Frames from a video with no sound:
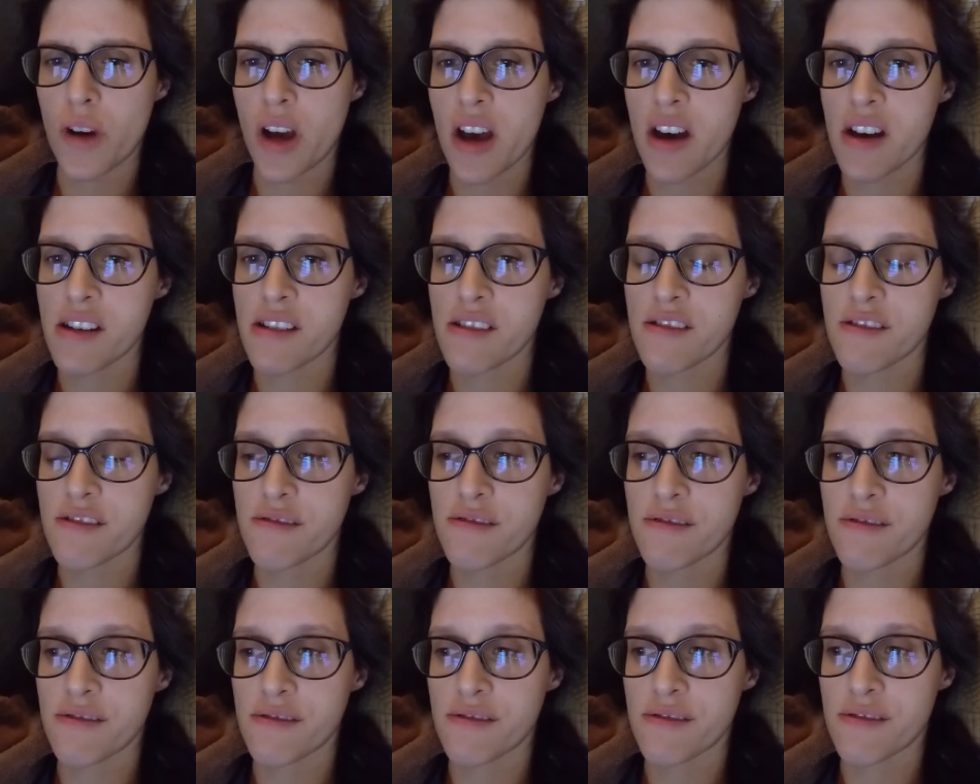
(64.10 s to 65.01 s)
of
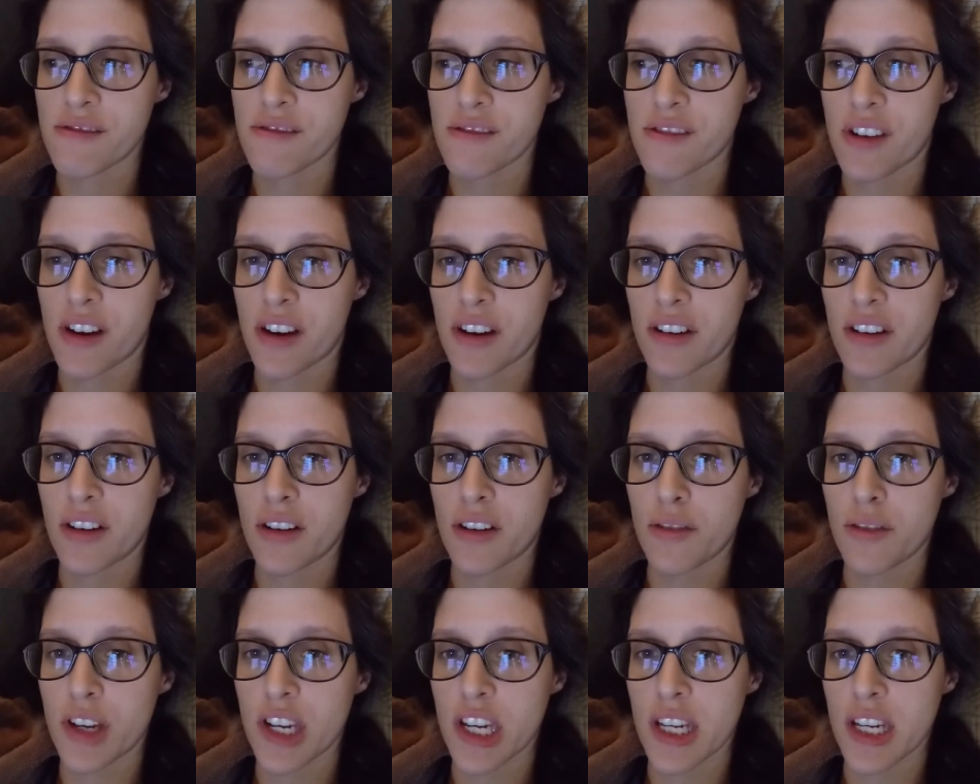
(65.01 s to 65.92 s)
are
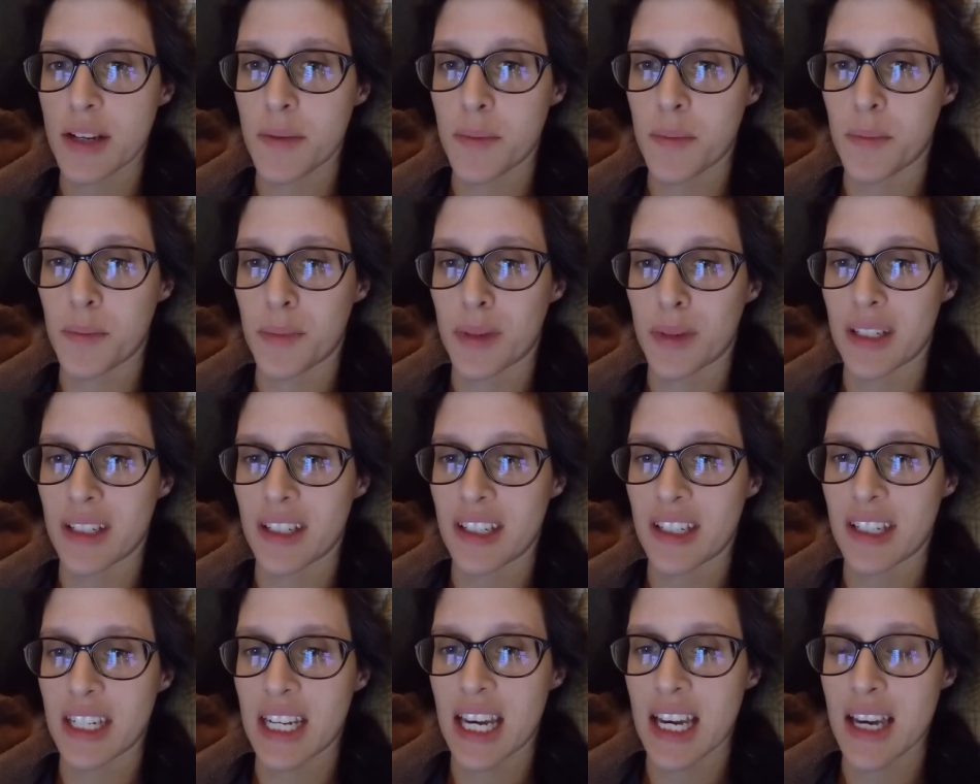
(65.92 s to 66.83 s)
going, but
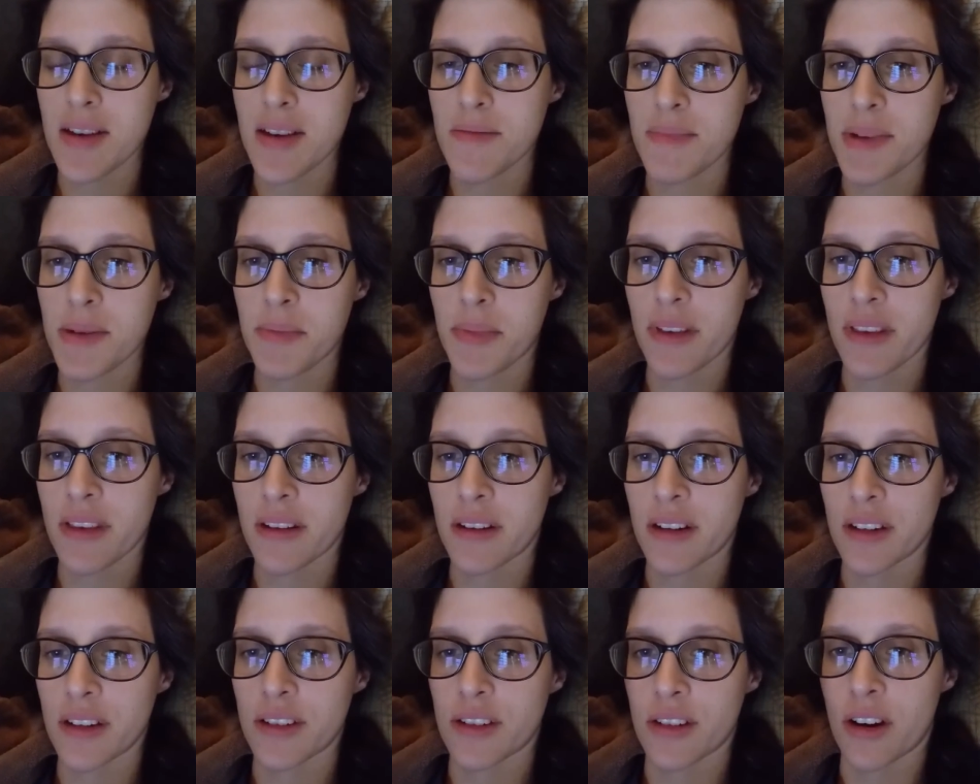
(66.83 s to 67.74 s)
not people that
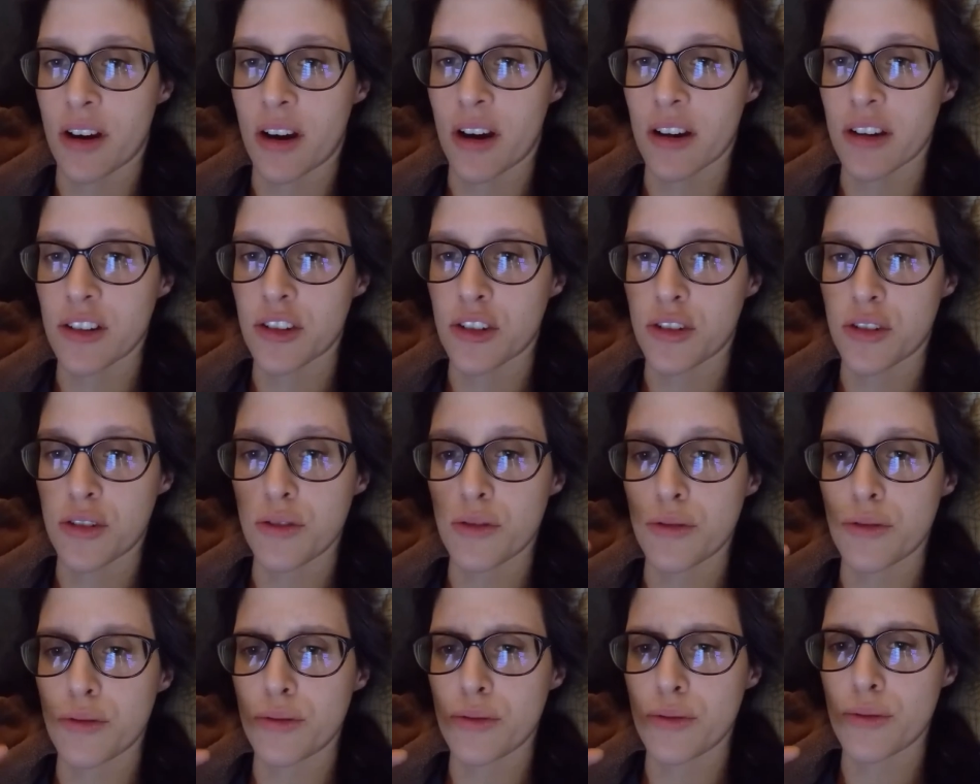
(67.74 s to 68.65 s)
I talked
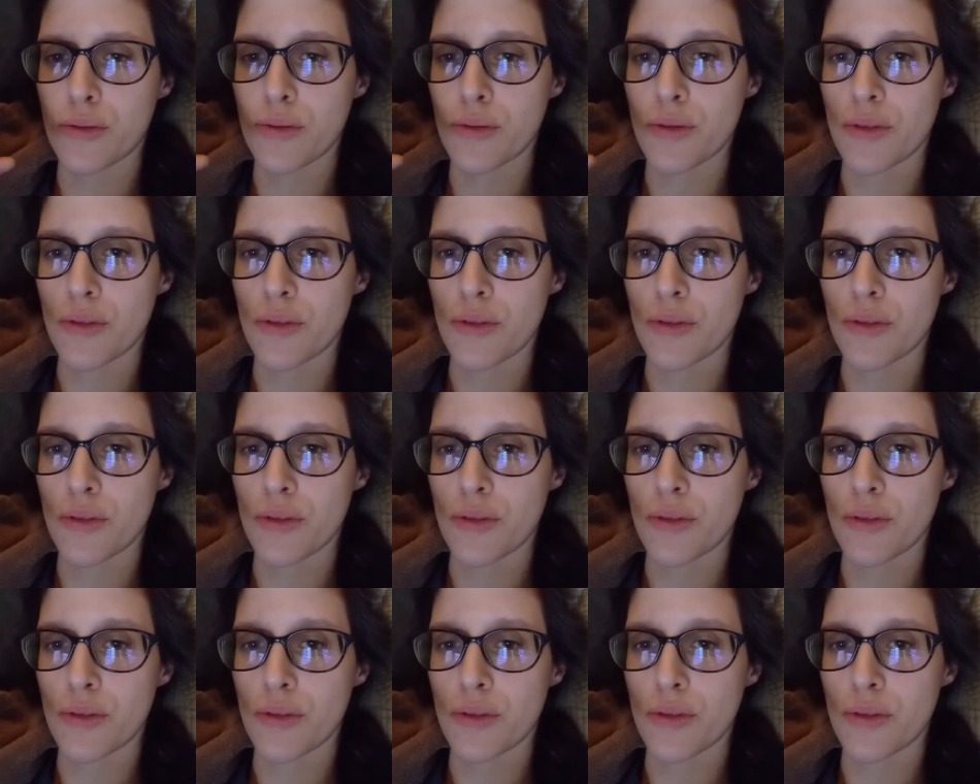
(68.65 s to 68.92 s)
to.